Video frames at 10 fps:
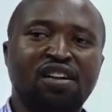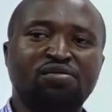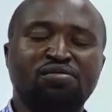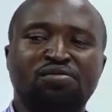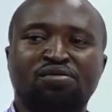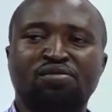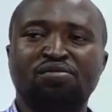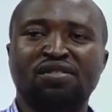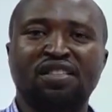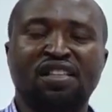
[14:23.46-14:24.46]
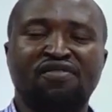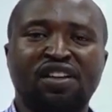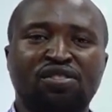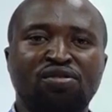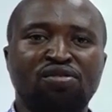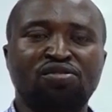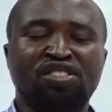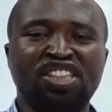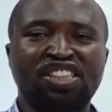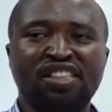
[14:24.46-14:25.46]
how to use the factorial
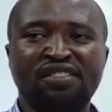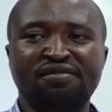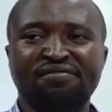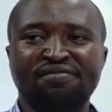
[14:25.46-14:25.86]
notation,